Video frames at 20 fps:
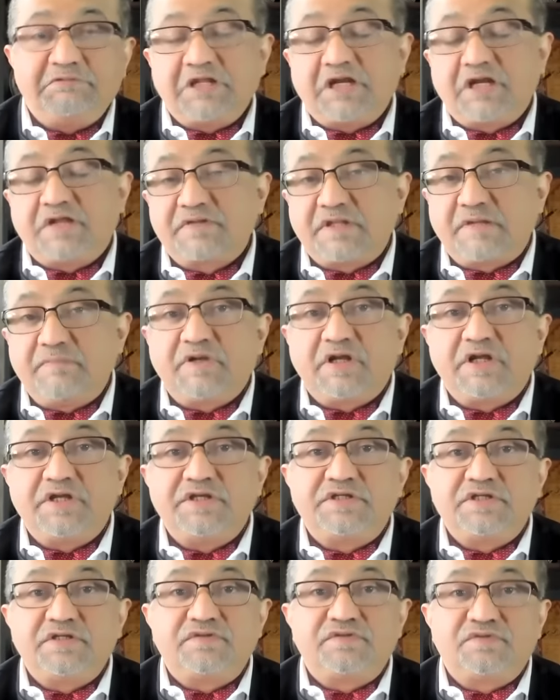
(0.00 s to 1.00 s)
there are some
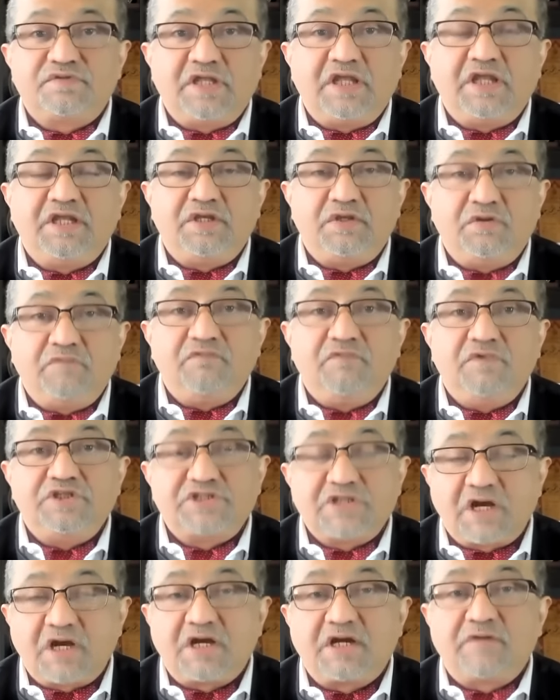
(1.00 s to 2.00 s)
countries today which
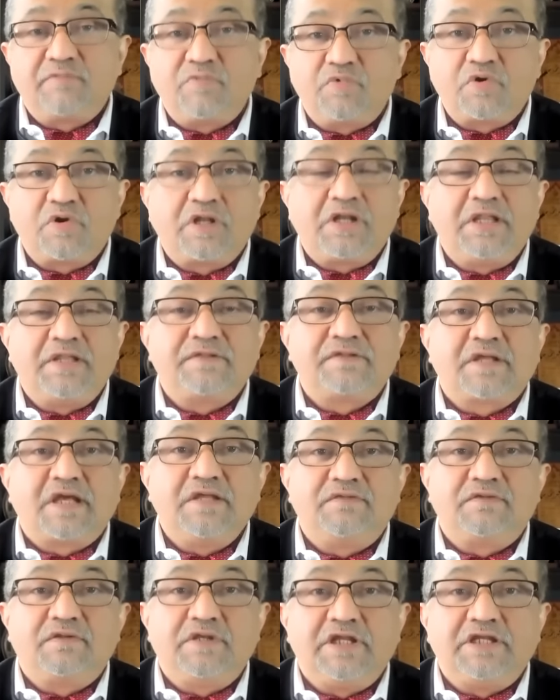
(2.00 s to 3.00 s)
are more or less
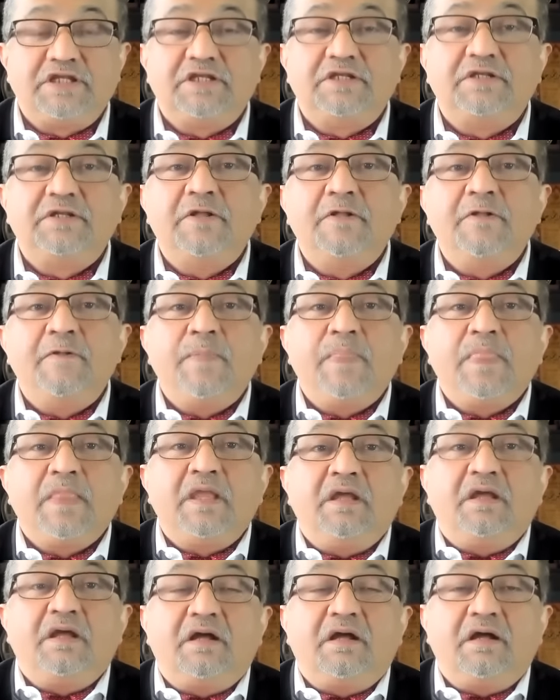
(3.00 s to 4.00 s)
isolated,
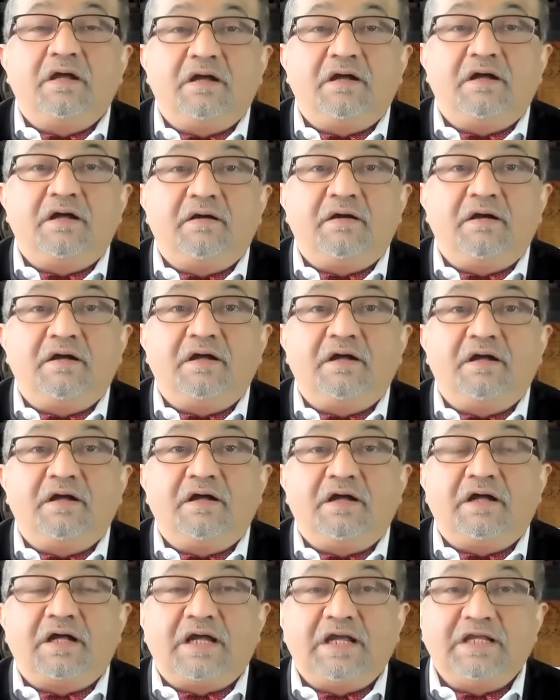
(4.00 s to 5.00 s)
uh, uh,
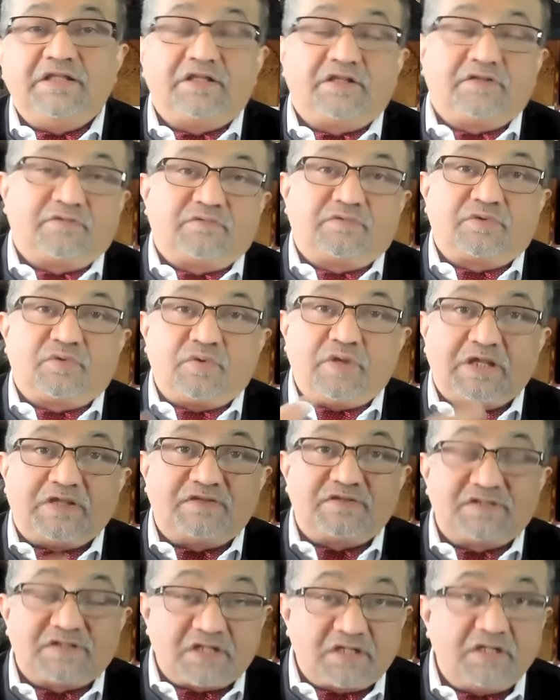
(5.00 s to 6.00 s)
either through
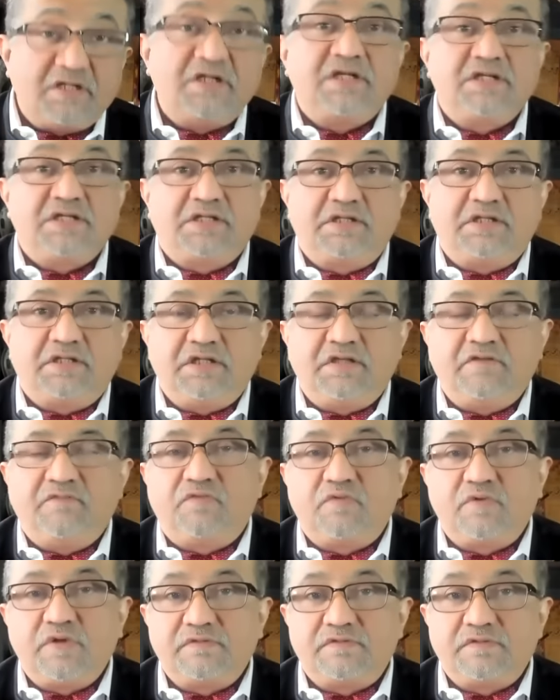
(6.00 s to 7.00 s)
external
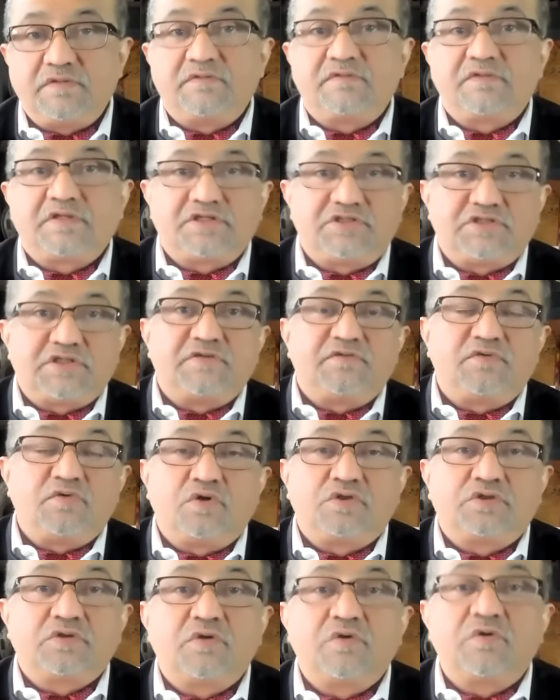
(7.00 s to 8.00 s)
influences such as
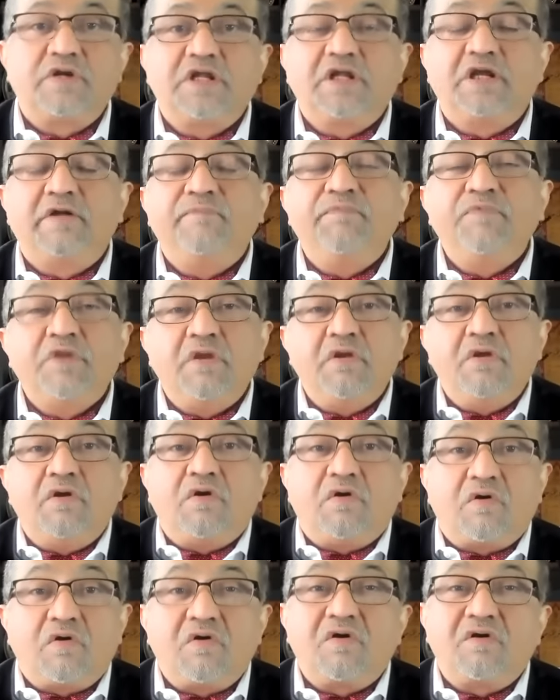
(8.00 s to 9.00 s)
North Korea,
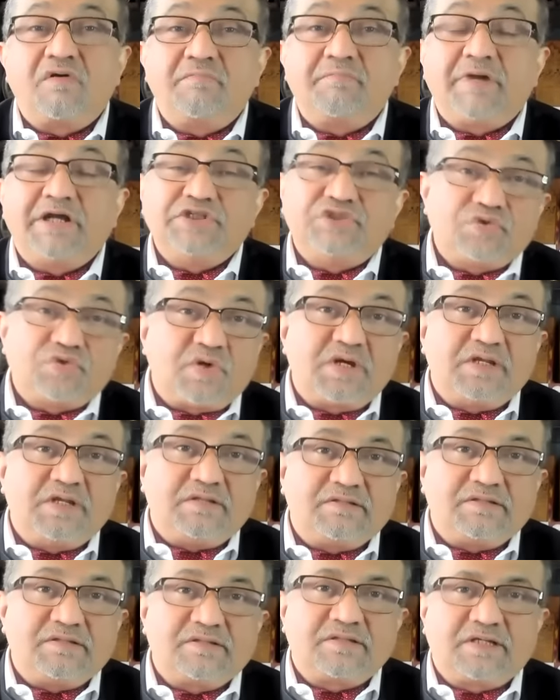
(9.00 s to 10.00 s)
or by
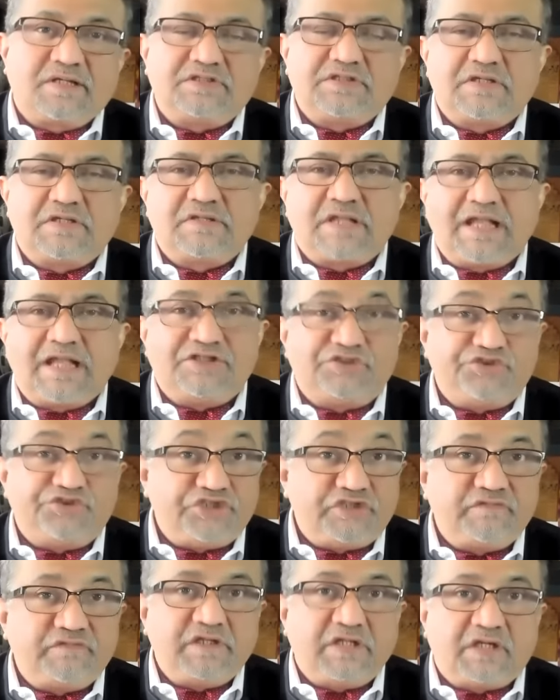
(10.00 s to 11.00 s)
choice such as
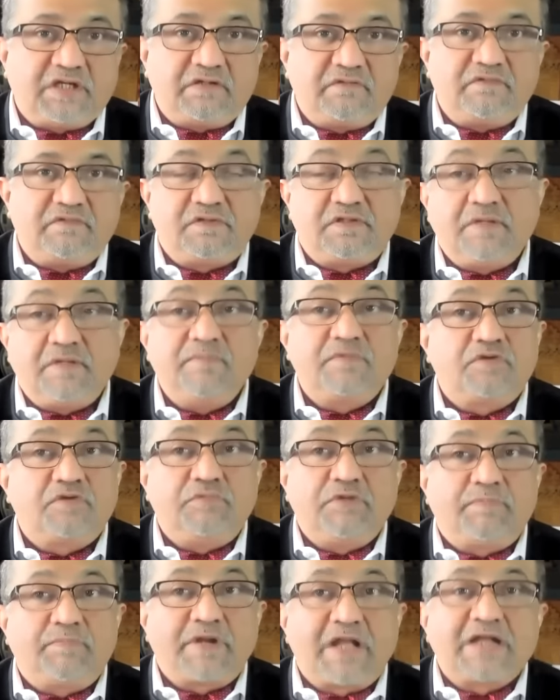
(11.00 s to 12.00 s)
Algeria, which seems to
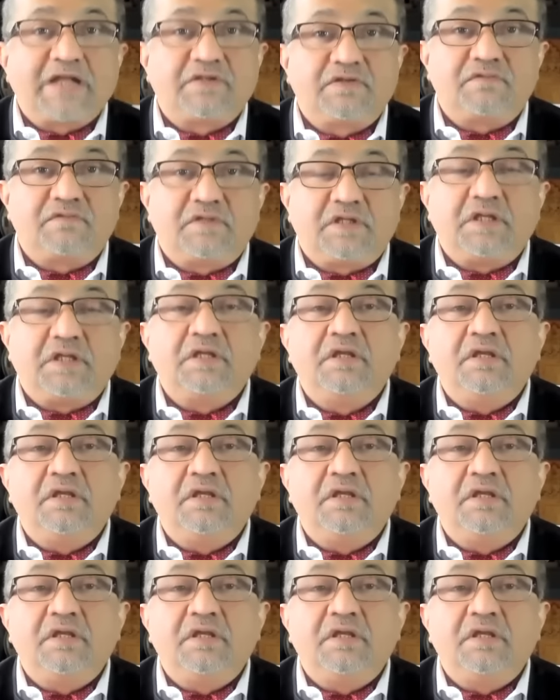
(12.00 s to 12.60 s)
be practicing